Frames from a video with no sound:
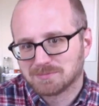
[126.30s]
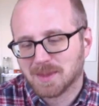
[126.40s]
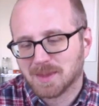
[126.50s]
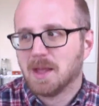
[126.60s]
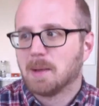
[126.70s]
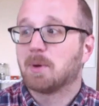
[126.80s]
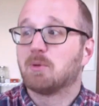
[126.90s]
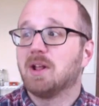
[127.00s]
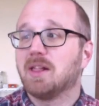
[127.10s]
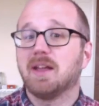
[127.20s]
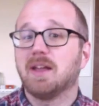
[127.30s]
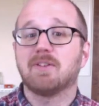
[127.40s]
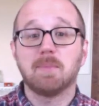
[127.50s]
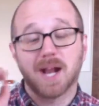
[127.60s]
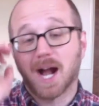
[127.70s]
Okay. But really, if I'm
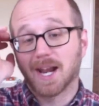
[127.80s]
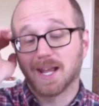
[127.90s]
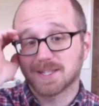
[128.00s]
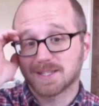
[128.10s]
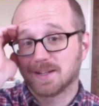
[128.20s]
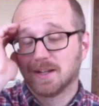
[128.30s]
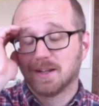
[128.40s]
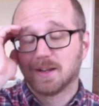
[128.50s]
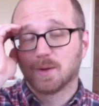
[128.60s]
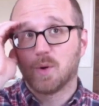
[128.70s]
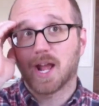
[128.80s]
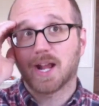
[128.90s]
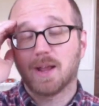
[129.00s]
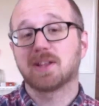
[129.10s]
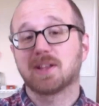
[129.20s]
being honest, when I get
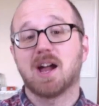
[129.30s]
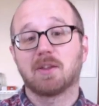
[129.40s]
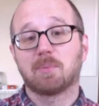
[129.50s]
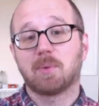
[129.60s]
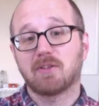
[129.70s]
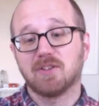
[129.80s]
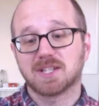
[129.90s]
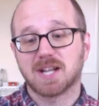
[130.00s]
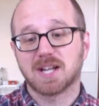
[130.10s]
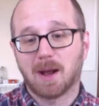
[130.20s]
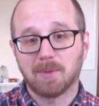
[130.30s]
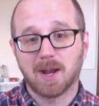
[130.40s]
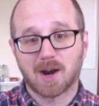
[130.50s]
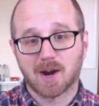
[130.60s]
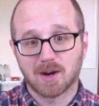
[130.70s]
McDonald's breakfast, I'm
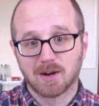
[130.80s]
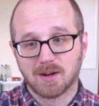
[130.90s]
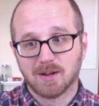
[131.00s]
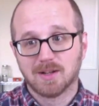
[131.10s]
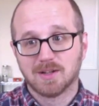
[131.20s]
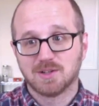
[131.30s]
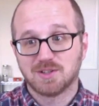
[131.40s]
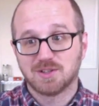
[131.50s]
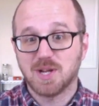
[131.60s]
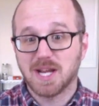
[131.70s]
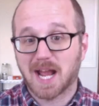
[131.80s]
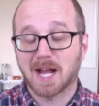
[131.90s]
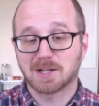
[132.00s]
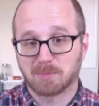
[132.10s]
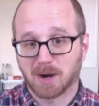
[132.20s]
there to eat hash
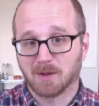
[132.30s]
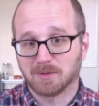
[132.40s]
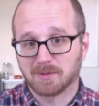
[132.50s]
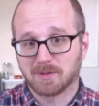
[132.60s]
browns.